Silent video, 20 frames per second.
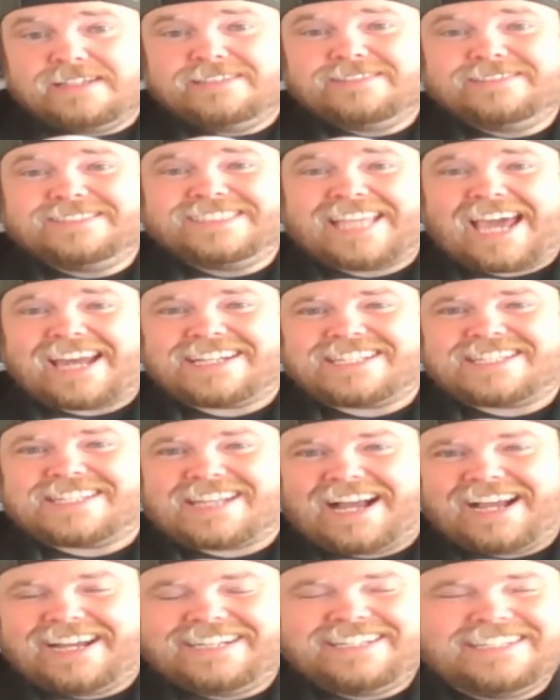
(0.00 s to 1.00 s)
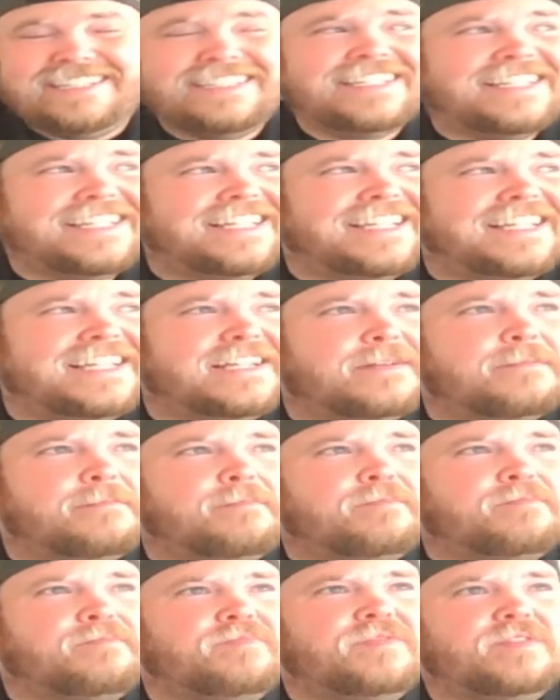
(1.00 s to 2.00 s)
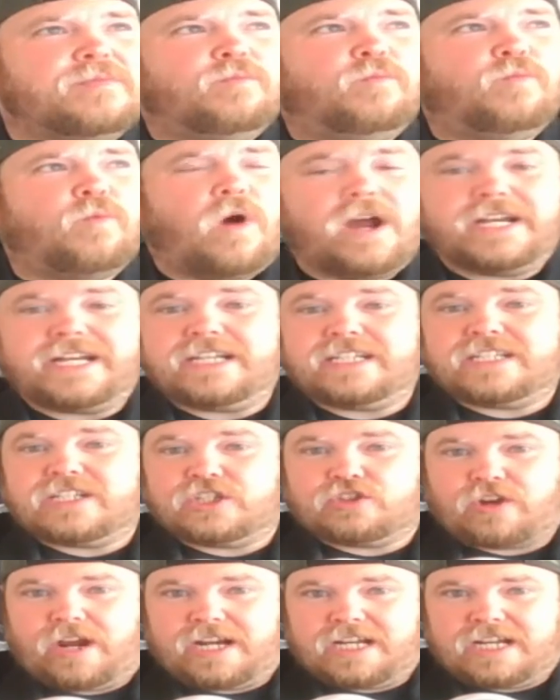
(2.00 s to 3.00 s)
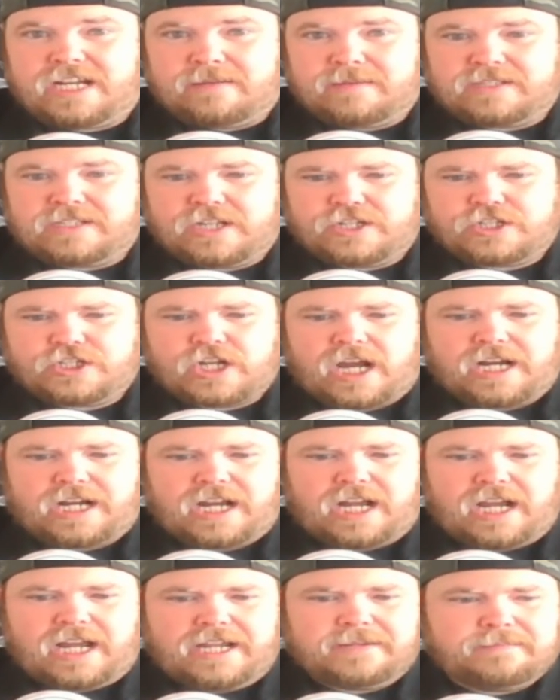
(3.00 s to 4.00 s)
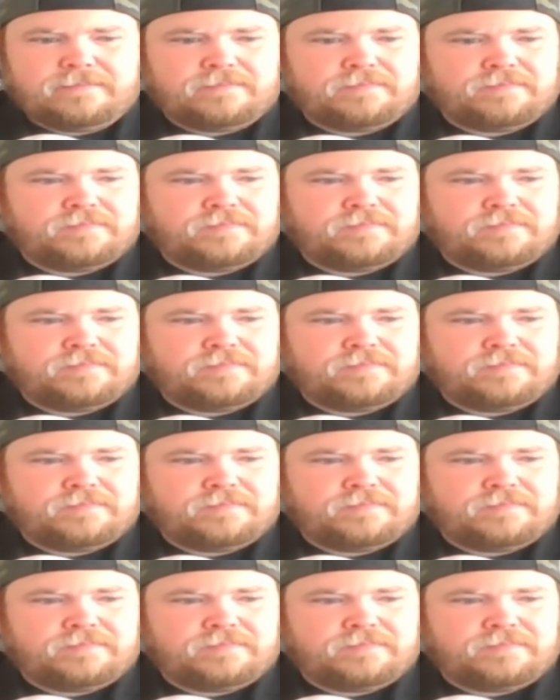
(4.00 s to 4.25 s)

That aside, wanting to train him as a Jedi,